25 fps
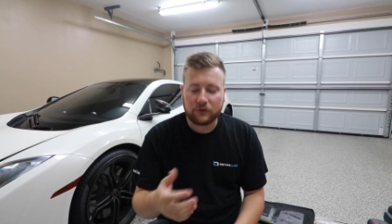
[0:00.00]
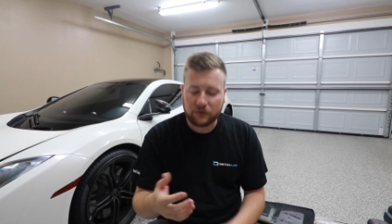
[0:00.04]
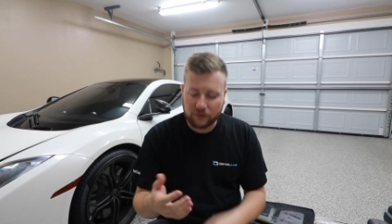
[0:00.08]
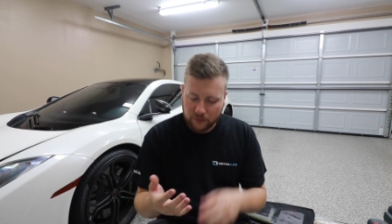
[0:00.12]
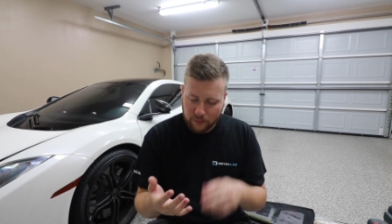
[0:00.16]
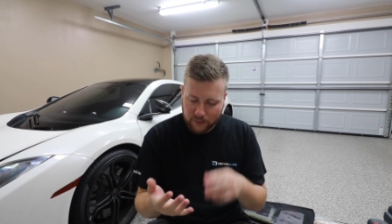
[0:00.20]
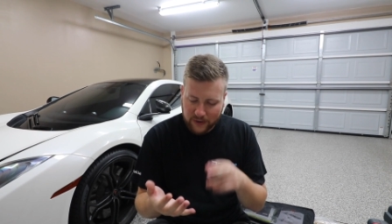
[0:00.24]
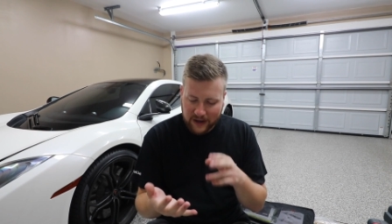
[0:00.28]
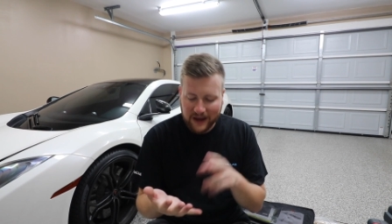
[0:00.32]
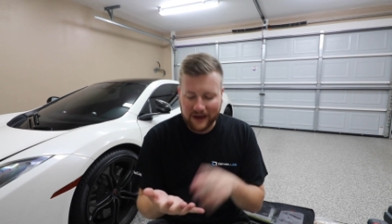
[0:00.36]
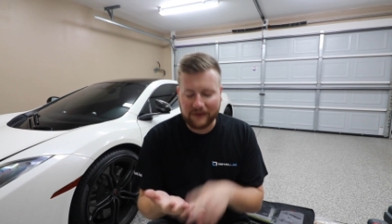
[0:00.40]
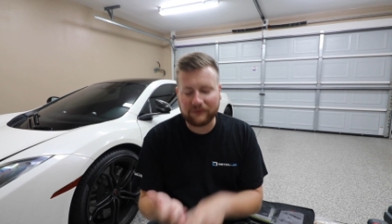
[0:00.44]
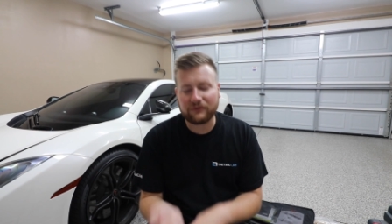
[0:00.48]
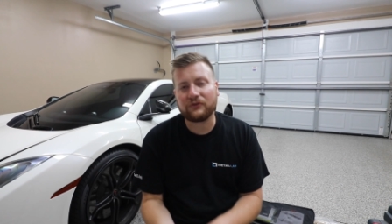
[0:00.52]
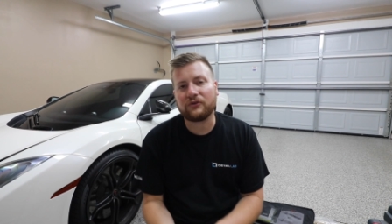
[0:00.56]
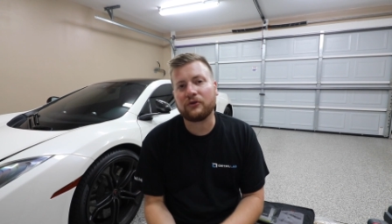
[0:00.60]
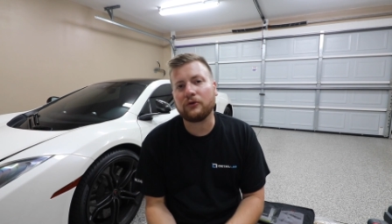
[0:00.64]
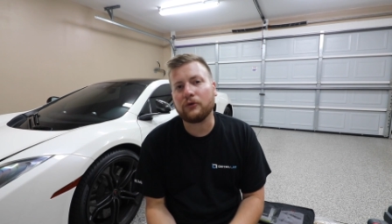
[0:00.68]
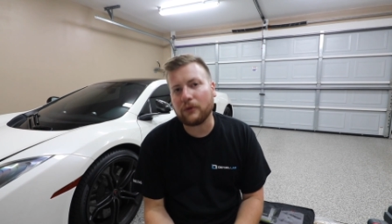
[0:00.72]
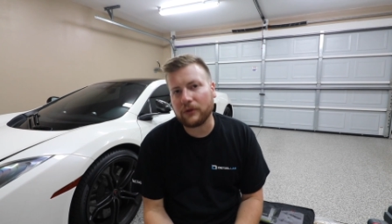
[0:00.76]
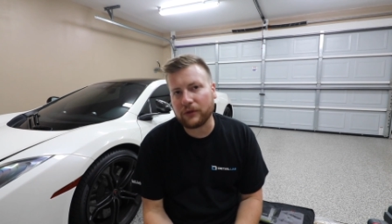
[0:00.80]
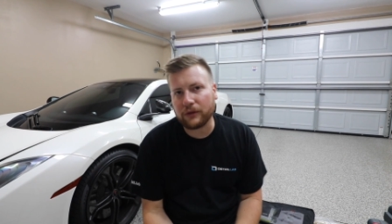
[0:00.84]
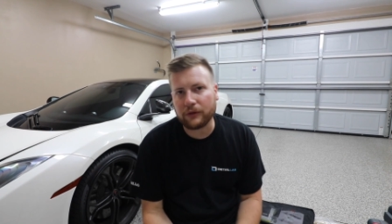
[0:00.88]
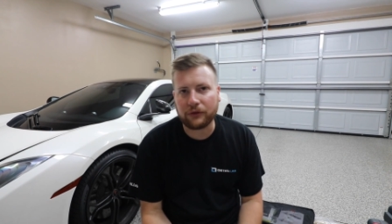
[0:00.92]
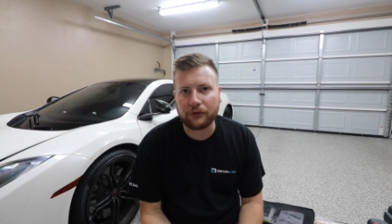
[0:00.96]
So we have
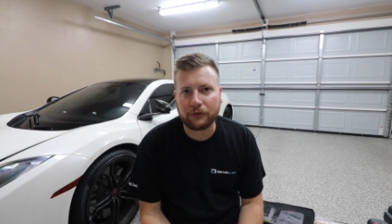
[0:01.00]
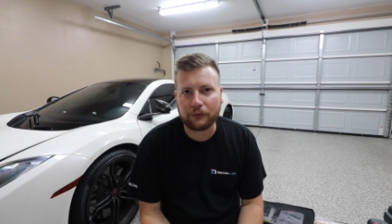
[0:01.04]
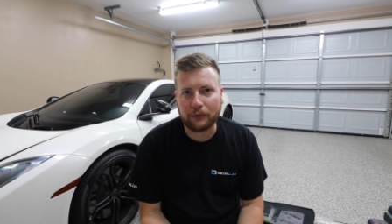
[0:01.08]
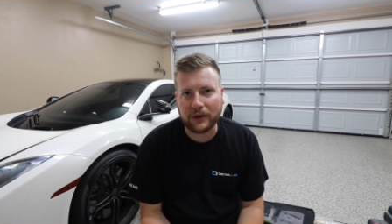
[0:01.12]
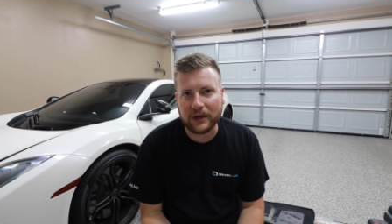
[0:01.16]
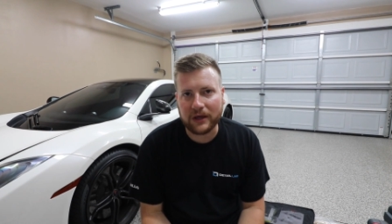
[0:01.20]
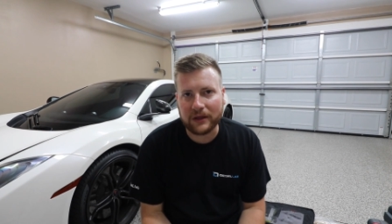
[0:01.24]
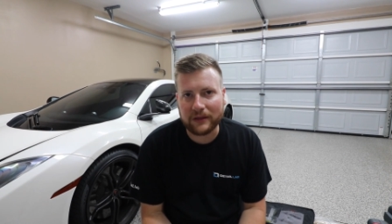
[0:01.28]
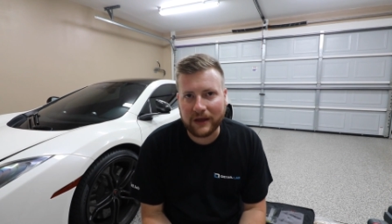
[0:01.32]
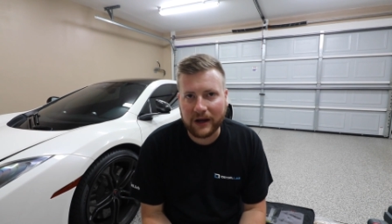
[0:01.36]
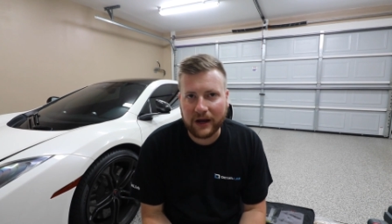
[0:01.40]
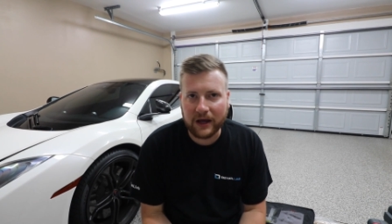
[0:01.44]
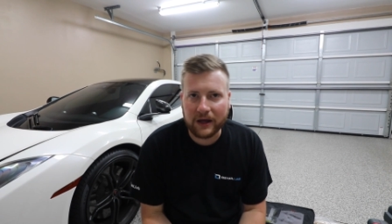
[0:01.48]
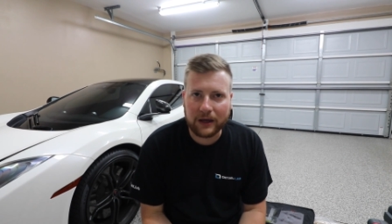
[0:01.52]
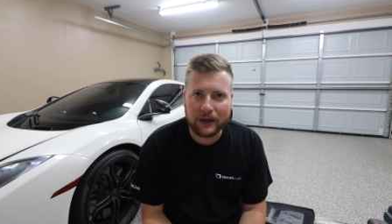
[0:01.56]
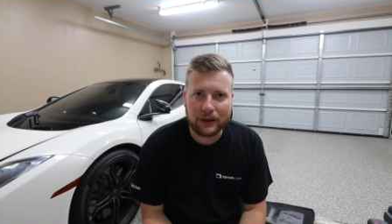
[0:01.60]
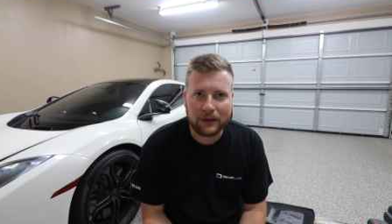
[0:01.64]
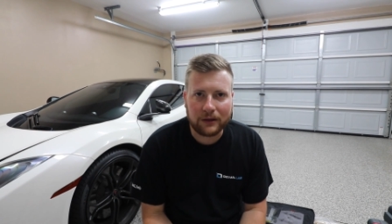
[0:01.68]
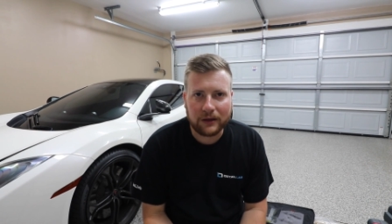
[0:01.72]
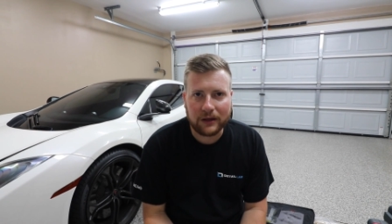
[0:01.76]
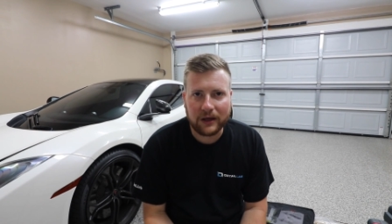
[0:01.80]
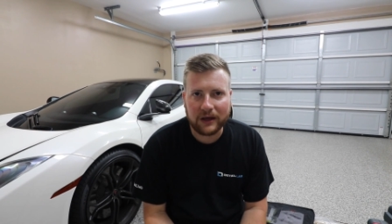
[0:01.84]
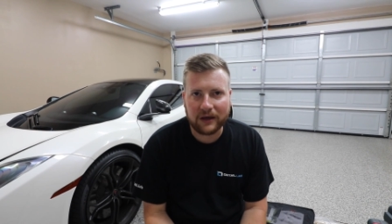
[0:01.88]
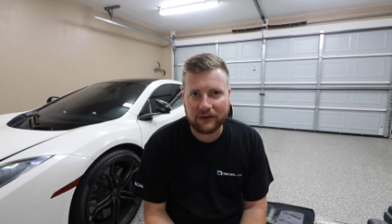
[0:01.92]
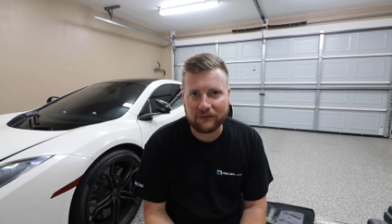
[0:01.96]
2 of the 3 that I
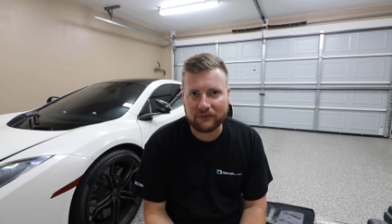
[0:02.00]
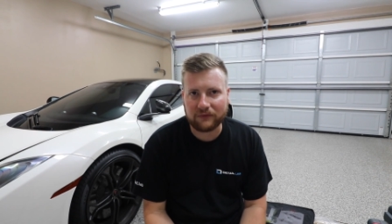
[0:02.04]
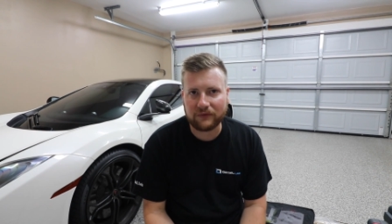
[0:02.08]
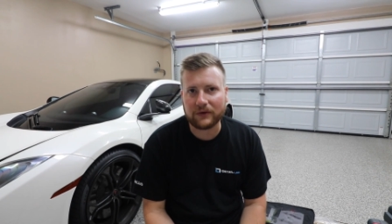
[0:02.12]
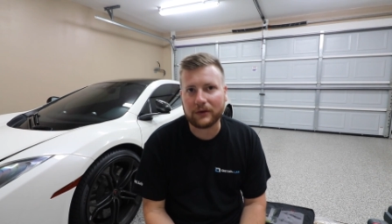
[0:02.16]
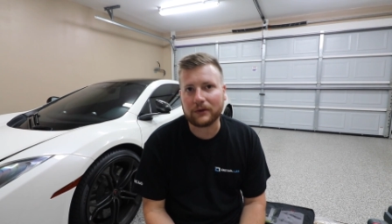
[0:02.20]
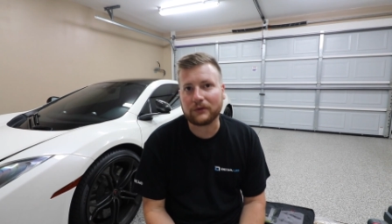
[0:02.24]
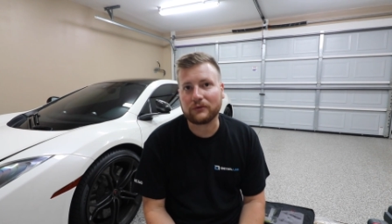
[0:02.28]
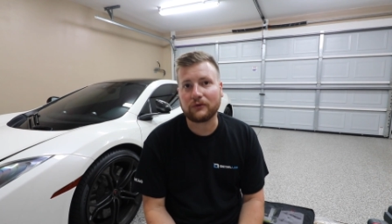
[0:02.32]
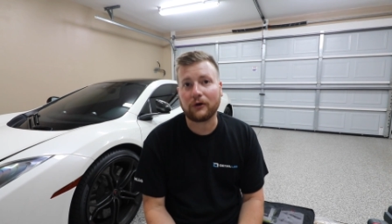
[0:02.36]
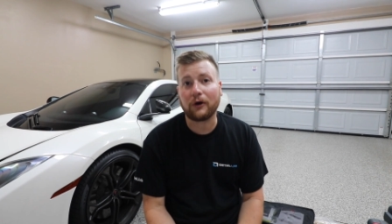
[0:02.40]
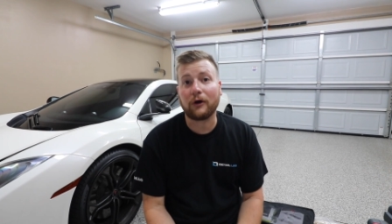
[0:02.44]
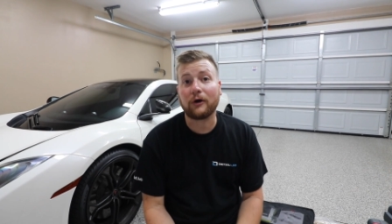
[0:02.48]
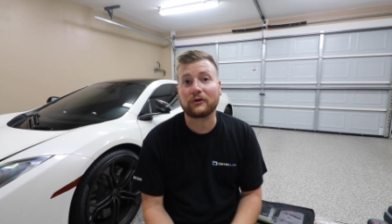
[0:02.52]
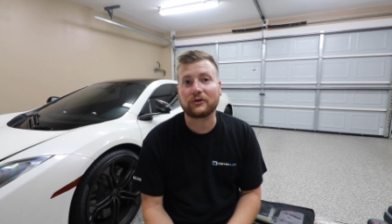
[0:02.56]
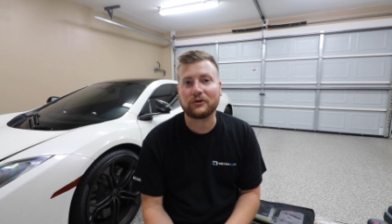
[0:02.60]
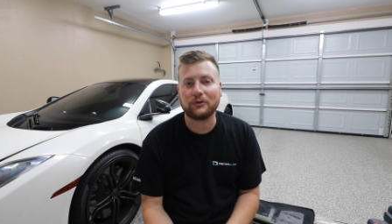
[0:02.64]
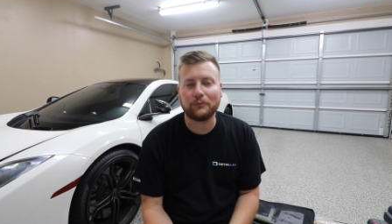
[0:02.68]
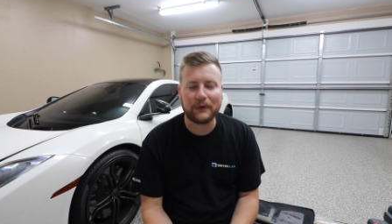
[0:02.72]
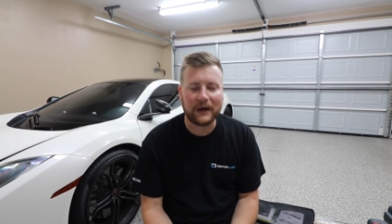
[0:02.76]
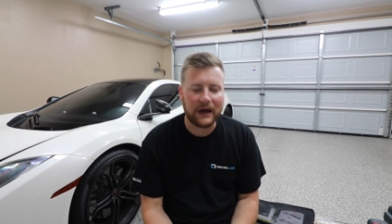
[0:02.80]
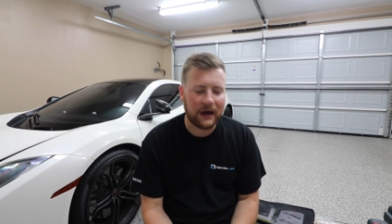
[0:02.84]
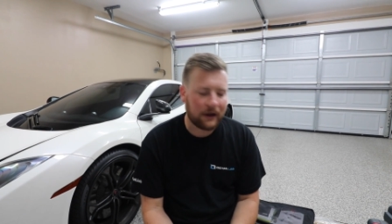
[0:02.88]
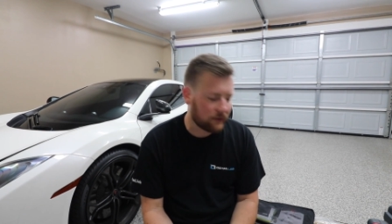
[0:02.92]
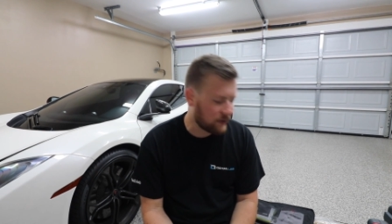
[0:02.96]
have talked
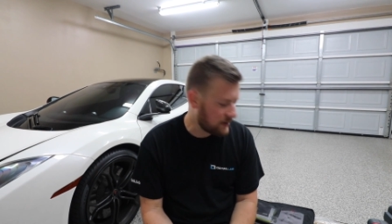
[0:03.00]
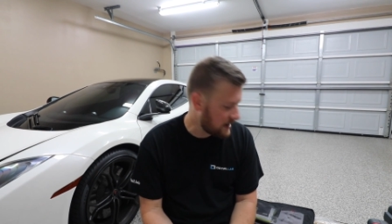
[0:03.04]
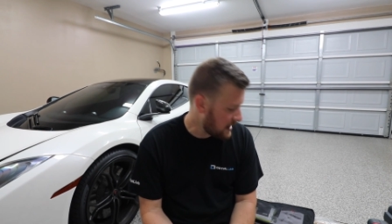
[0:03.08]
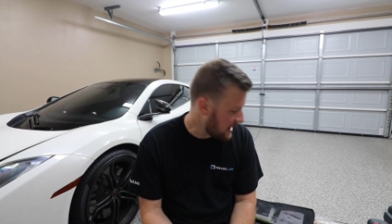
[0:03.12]
about.